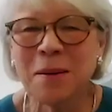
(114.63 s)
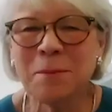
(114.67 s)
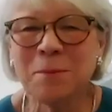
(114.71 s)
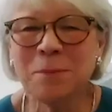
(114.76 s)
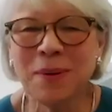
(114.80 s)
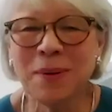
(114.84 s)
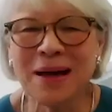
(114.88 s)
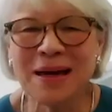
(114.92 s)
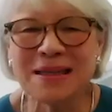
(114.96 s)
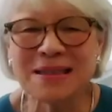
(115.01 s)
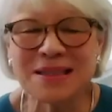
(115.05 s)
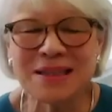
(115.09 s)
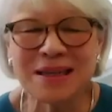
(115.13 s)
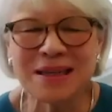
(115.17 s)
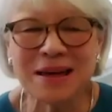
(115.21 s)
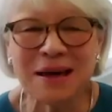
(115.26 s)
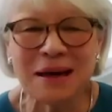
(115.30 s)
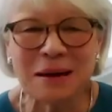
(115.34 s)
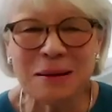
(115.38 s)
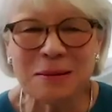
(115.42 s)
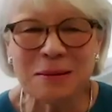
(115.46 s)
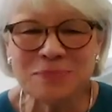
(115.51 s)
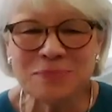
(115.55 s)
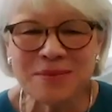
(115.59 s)
but
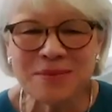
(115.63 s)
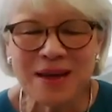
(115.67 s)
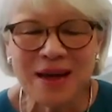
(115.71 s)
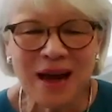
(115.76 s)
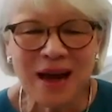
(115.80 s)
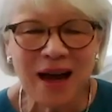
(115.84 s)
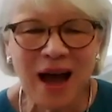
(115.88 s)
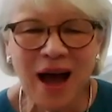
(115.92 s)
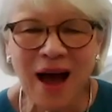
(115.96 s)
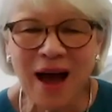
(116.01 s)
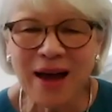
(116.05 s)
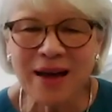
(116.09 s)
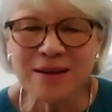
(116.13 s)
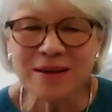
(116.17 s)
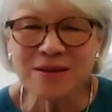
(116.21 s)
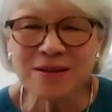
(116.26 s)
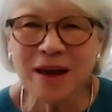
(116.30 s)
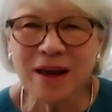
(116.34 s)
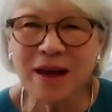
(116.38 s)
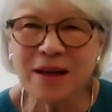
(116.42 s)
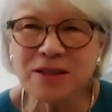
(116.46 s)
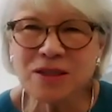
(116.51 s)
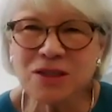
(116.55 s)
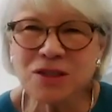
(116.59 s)
um, I
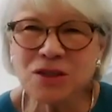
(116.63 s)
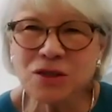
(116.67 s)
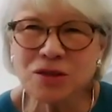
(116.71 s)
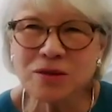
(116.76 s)
I